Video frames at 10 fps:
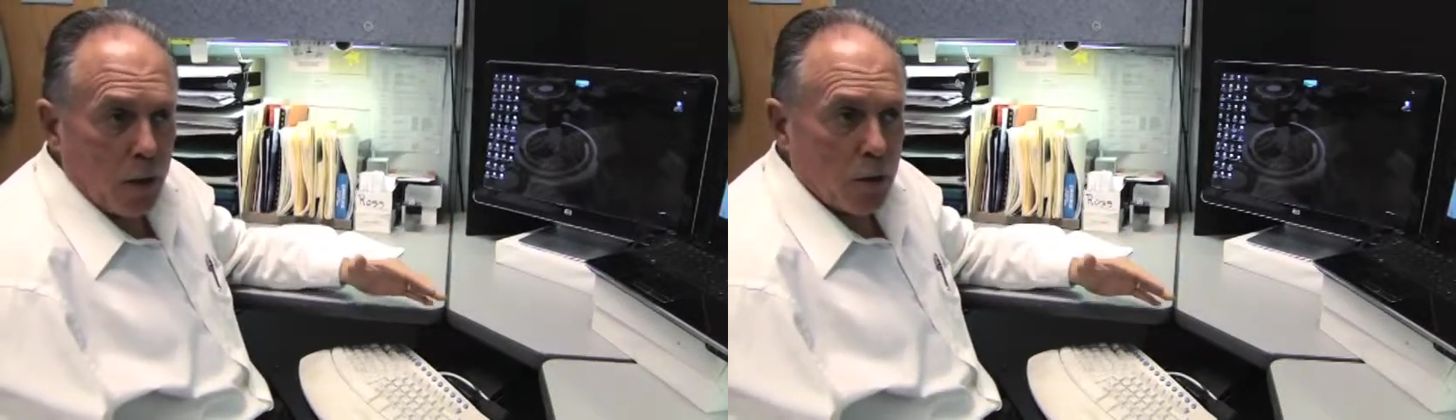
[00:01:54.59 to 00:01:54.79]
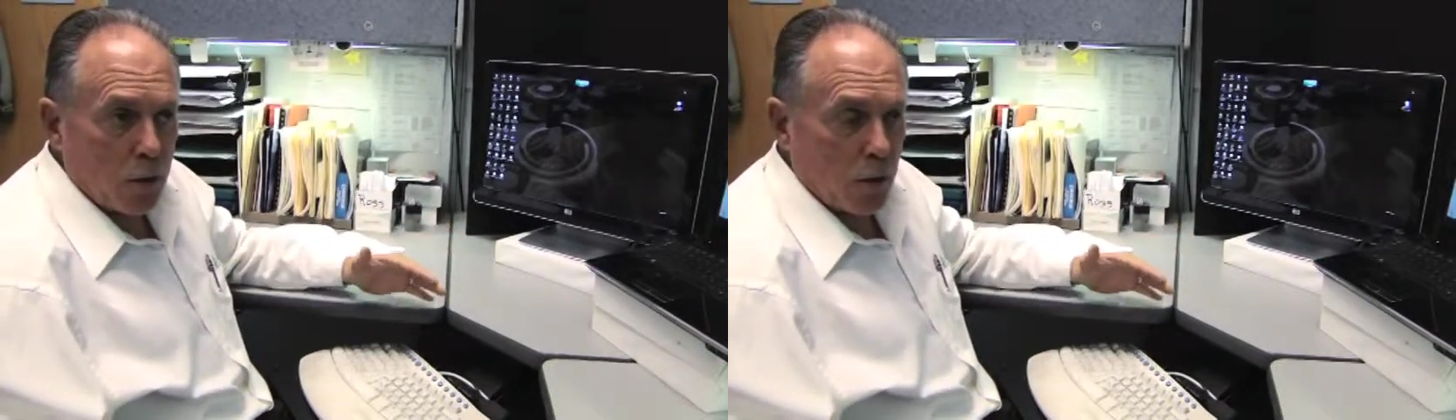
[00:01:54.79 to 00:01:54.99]

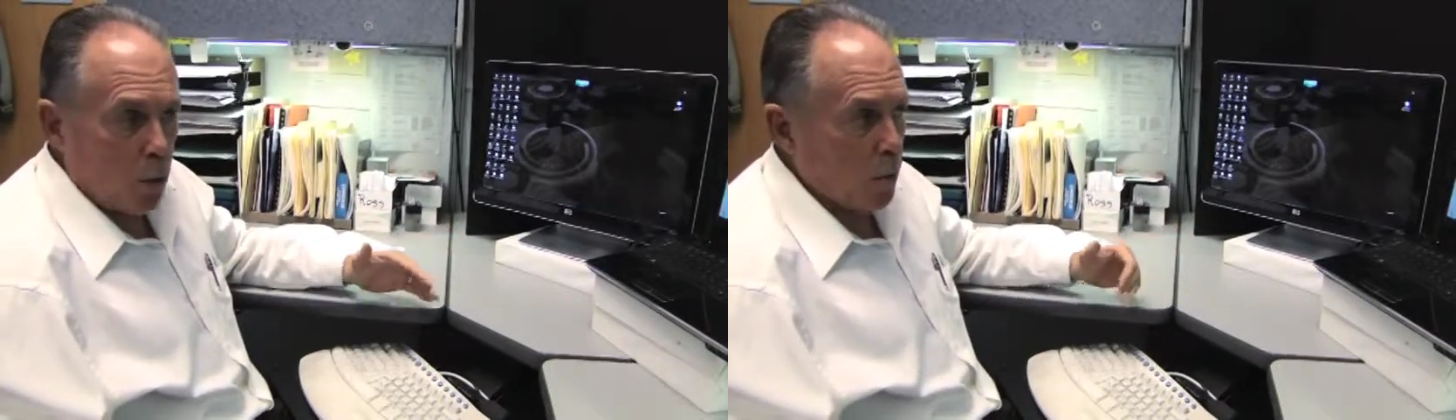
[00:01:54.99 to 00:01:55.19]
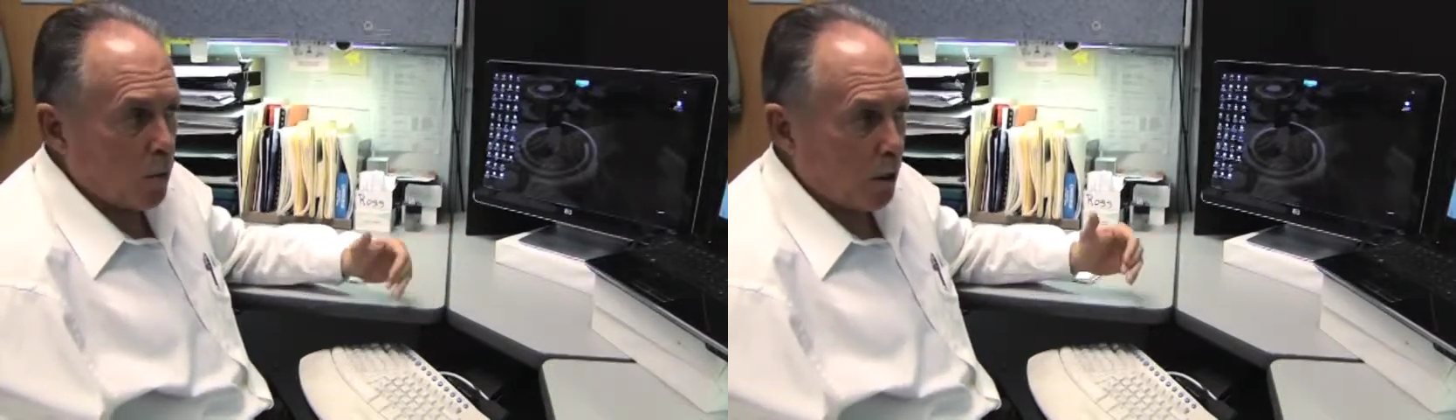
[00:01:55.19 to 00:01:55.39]
so that
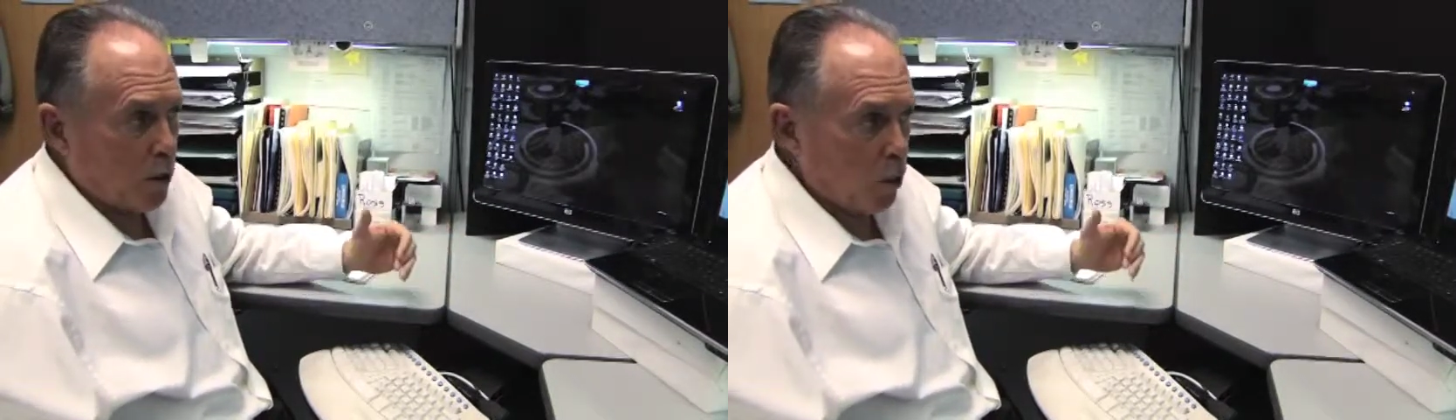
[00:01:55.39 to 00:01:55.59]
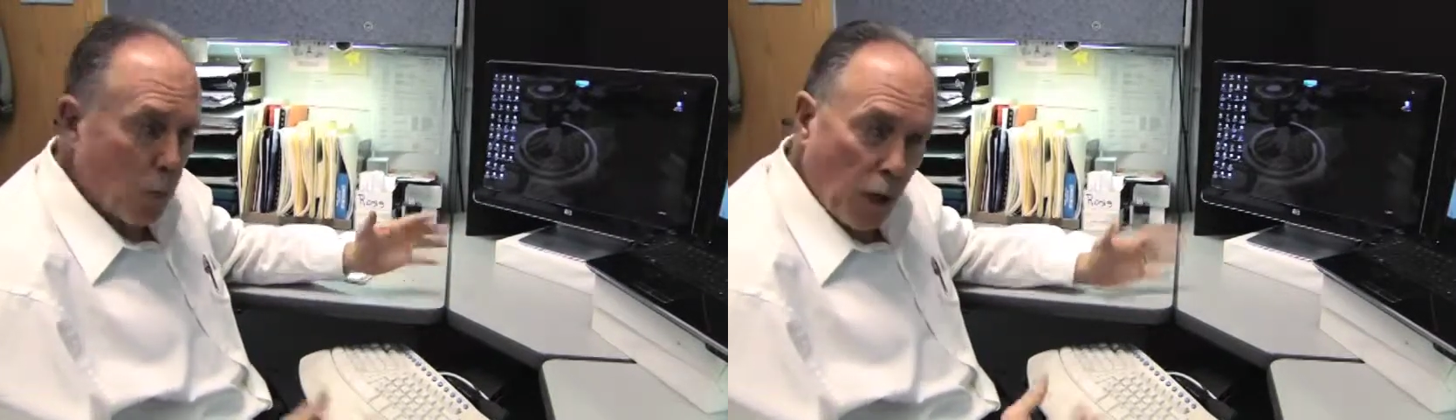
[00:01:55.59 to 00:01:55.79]
when we
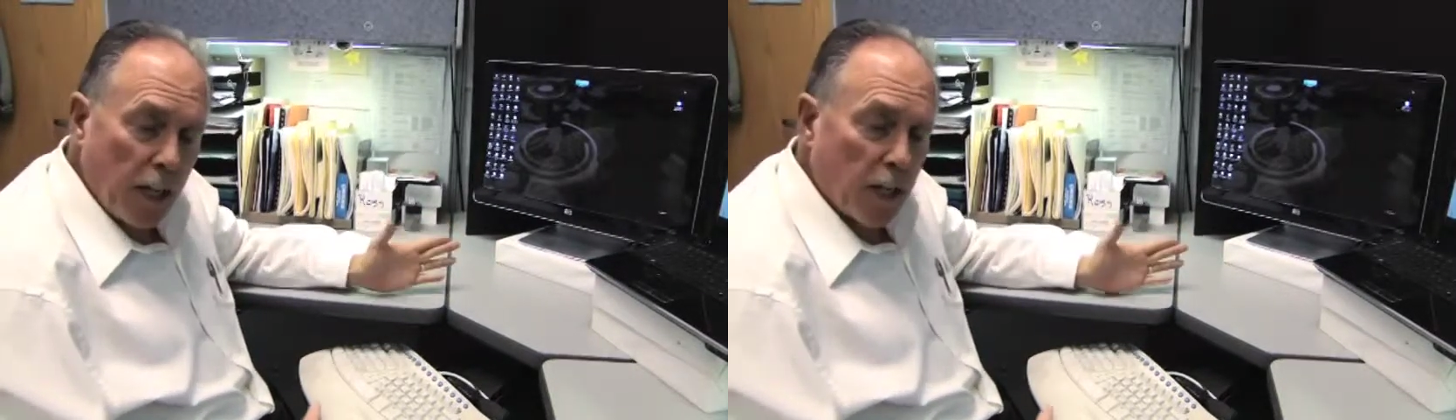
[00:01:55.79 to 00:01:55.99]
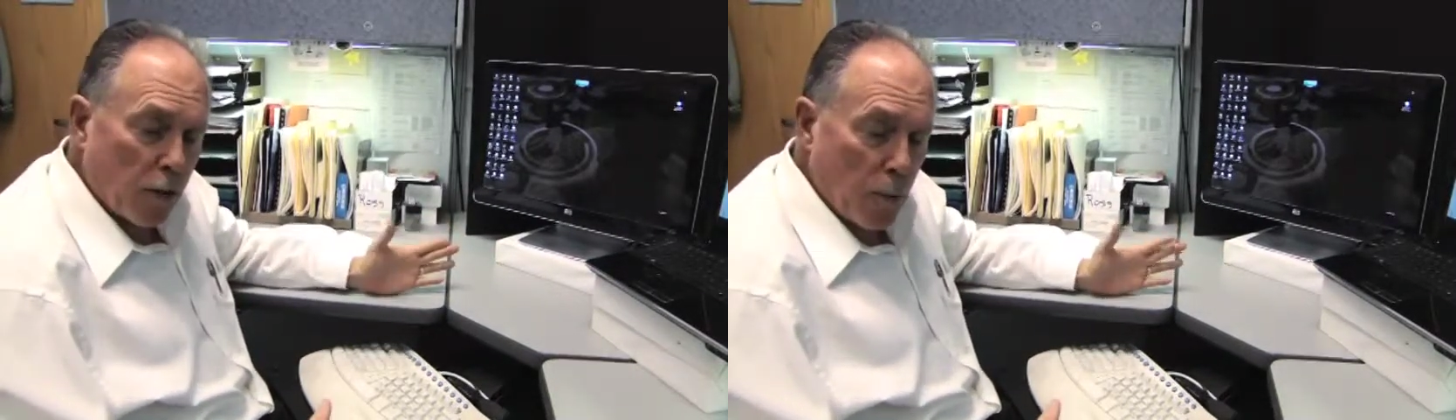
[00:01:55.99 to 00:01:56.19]
do bring
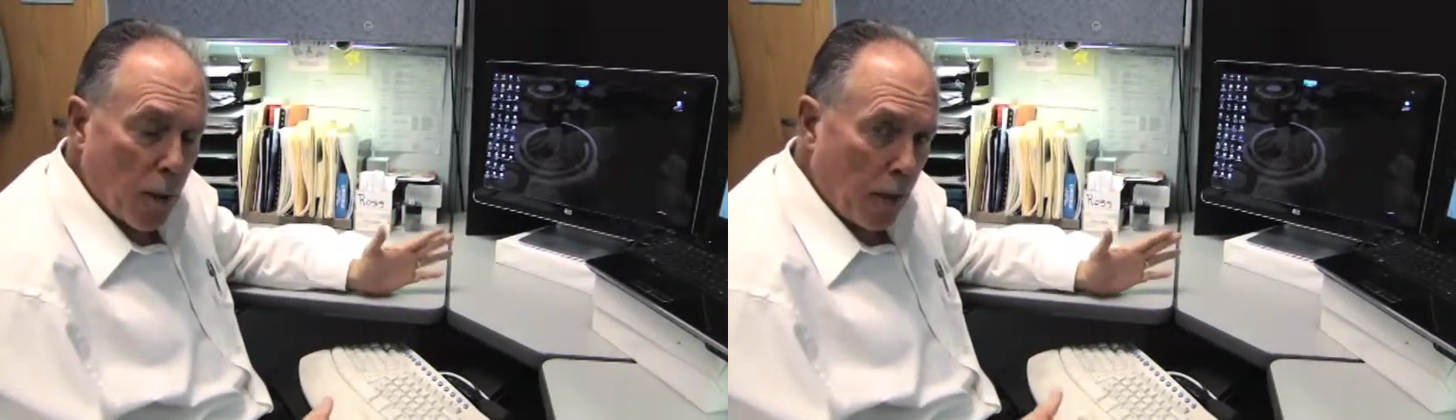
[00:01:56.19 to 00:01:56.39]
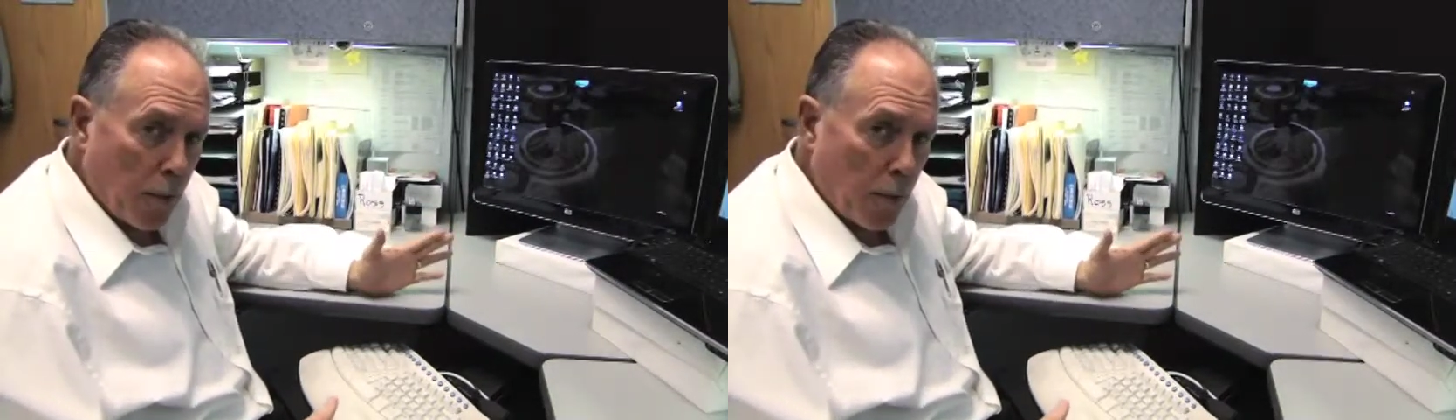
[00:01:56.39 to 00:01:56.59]
it into
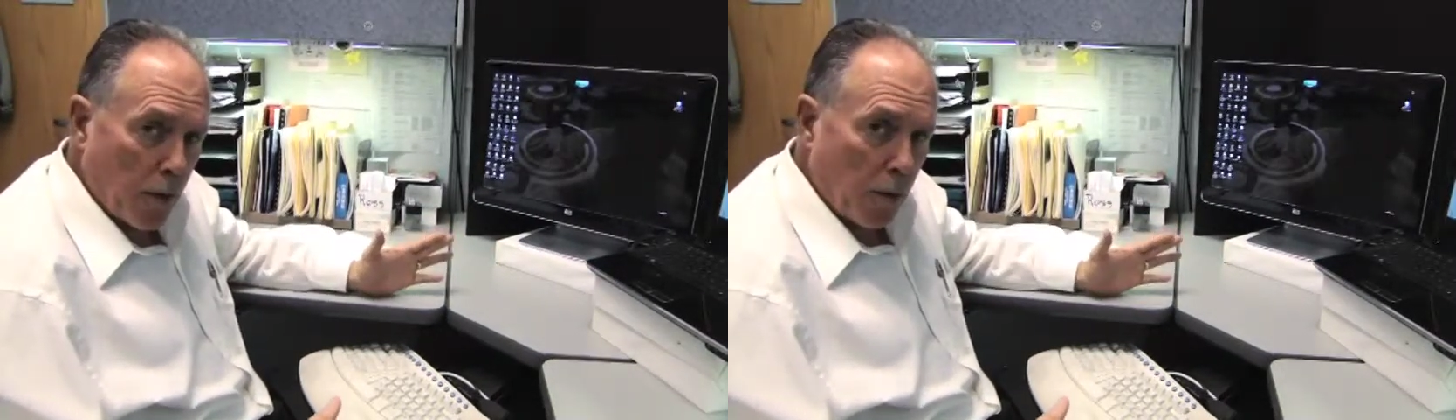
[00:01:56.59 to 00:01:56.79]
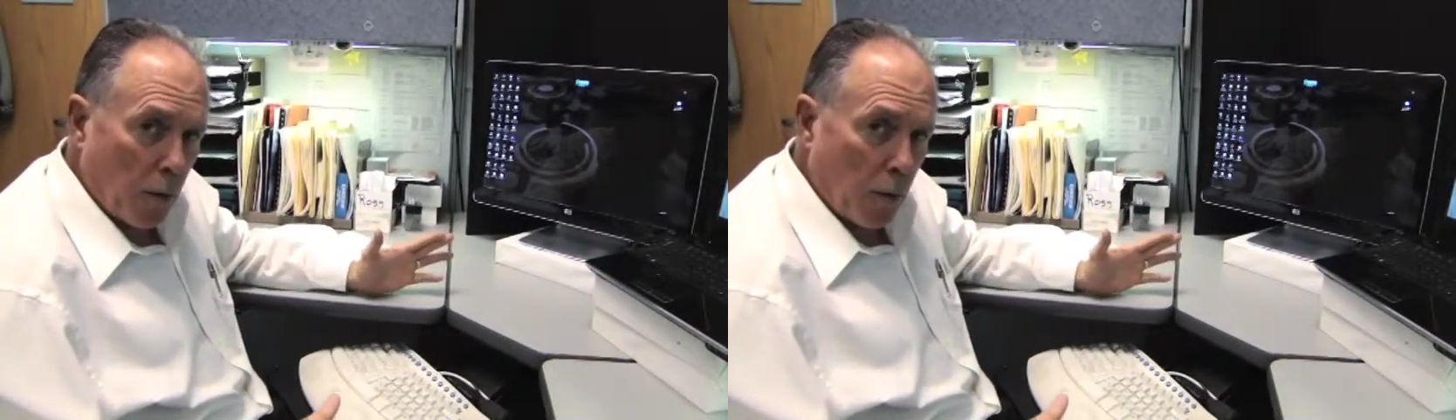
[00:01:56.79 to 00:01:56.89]
MagPick,